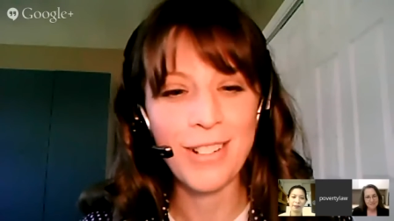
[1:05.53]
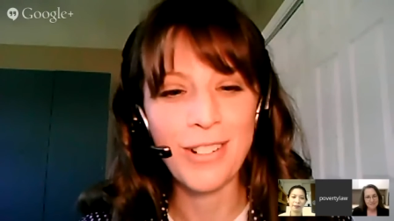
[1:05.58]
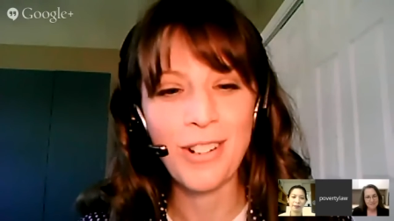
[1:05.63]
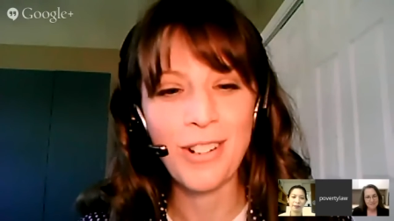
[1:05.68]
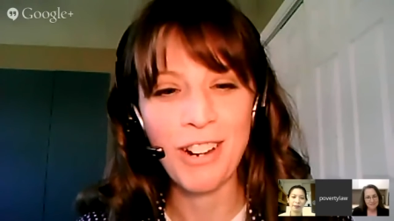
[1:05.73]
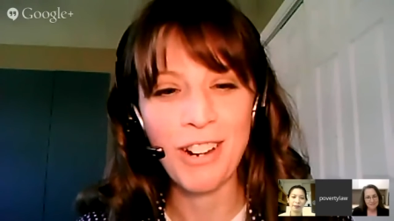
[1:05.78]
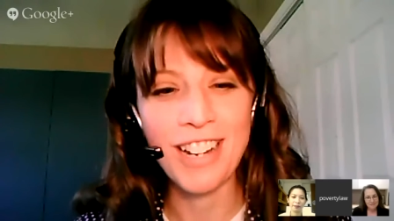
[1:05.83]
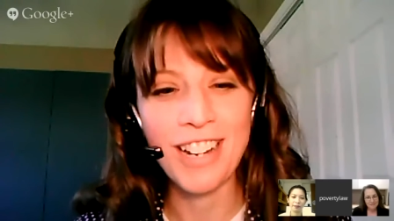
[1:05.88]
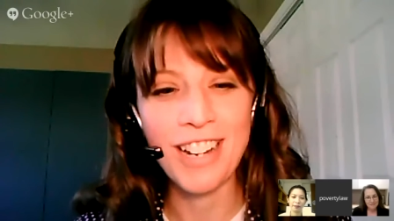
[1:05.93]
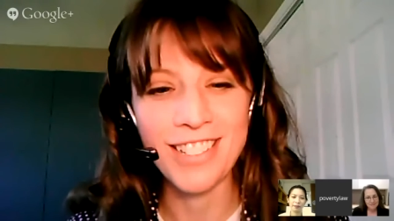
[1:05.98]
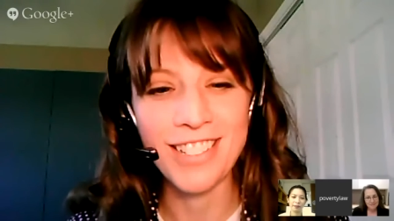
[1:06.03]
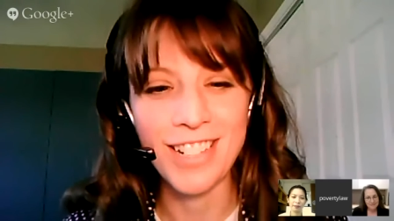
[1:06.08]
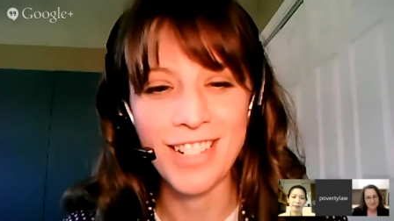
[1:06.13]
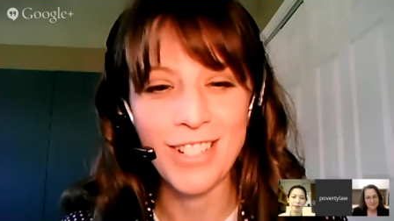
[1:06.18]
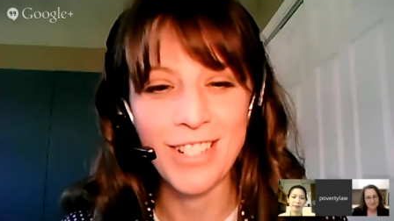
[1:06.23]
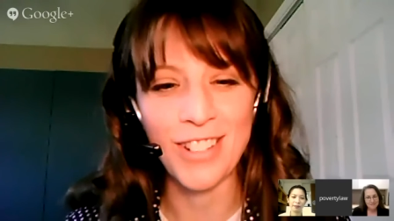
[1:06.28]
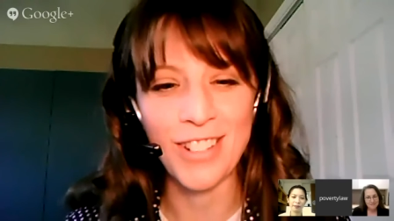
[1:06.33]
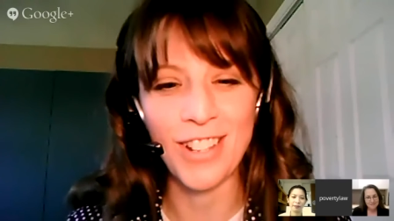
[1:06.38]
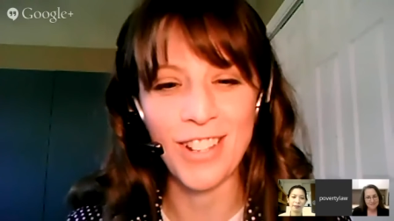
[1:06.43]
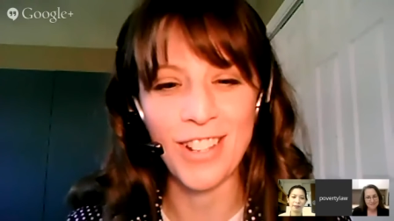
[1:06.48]
So
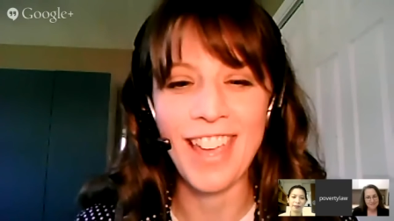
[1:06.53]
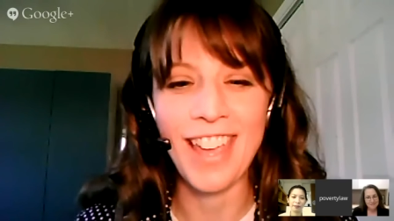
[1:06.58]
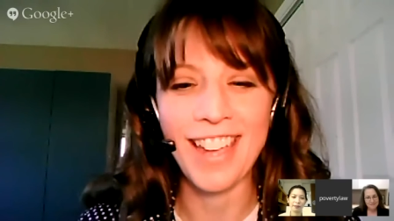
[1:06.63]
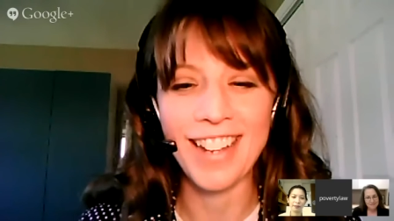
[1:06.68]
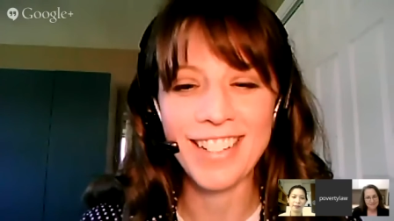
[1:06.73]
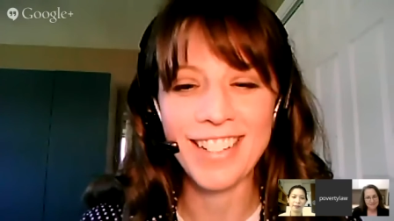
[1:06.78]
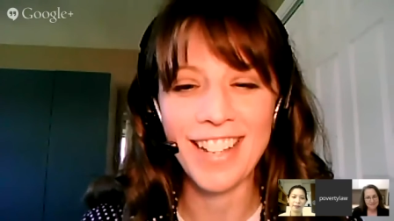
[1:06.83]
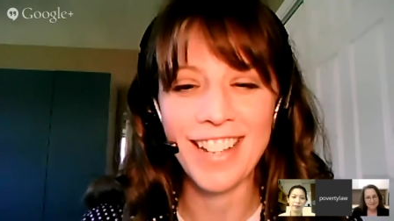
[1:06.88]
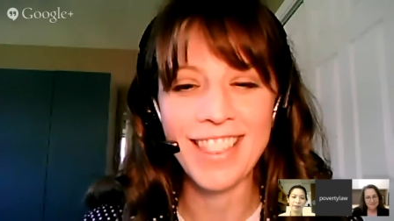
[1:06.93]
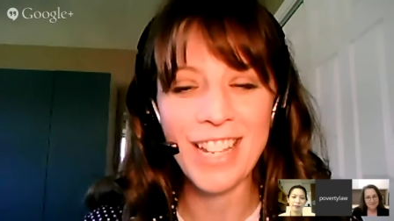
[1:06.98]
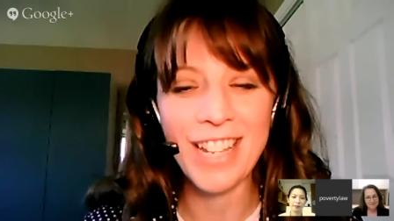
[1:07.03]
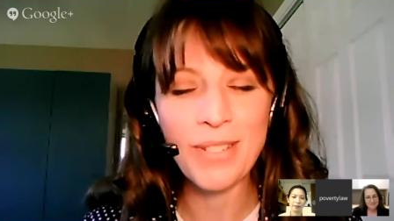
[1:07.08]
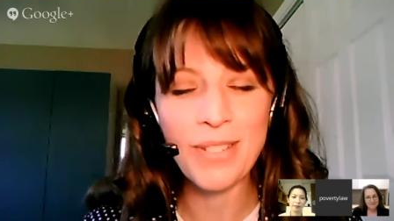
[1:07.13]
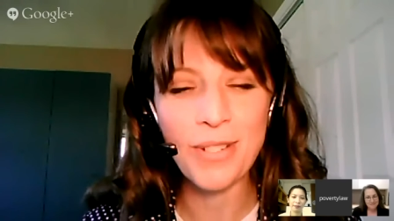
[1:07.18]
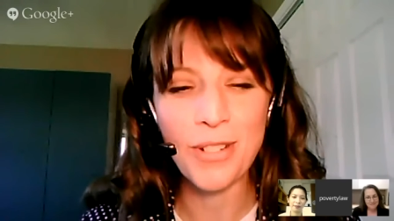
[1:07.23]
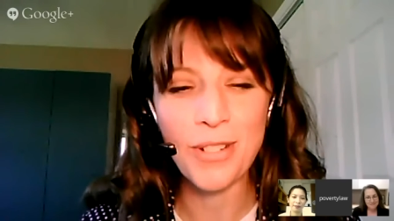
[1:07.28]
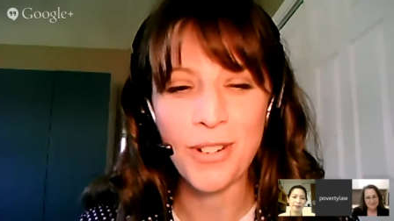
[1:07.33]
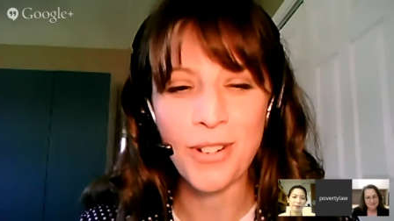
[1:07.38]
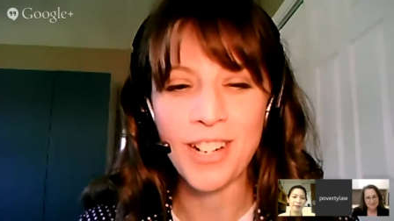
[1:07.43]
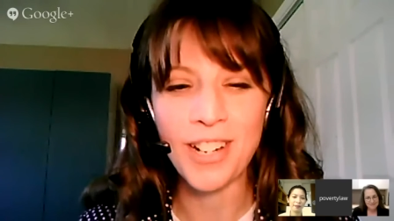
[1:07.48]
congratulations on that. And
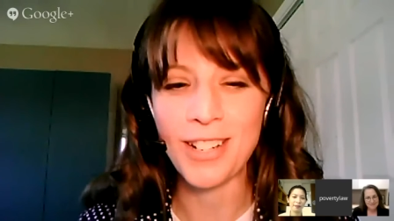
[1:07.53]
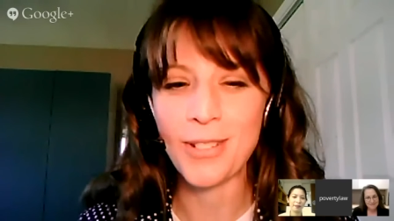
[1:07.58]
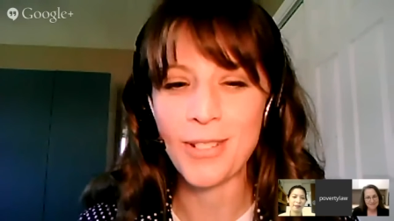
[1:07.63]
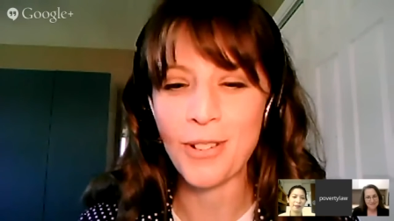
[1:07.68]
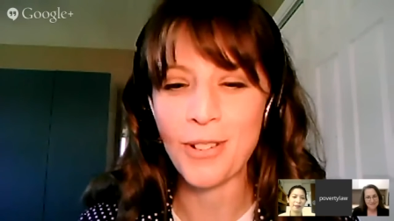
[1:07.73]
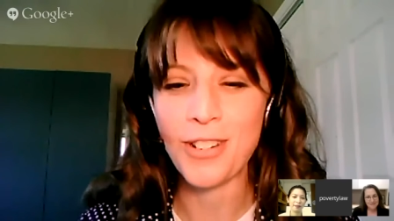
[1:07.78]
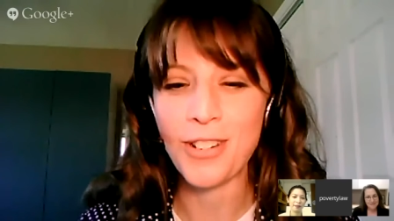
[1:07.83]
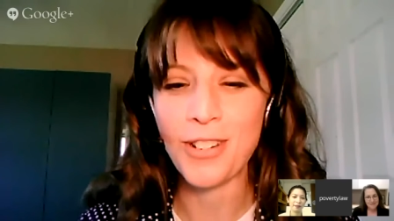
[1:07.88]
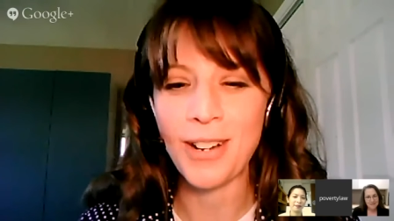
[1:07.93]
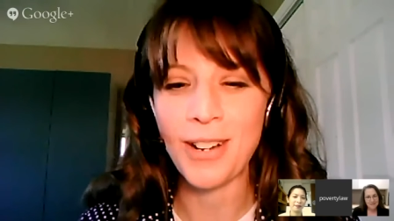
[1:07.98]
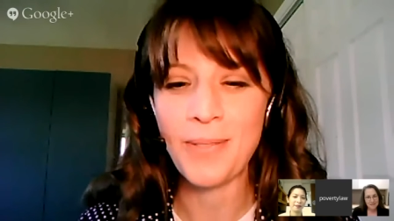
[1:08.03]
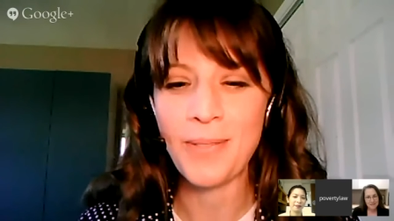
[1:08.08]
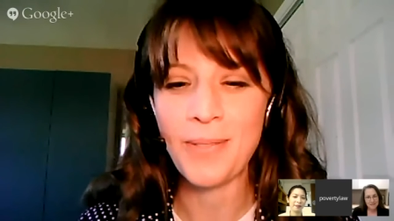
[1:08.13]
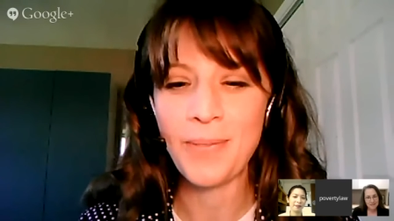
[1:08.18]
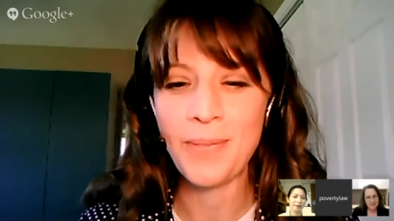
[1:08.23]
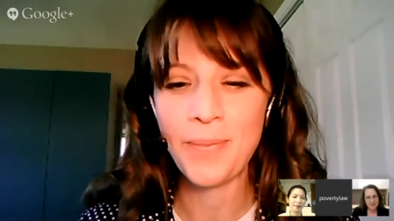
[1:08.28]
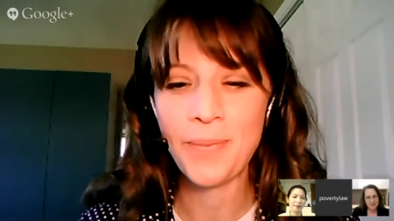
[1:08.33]
thanks for joining us, Rochelle.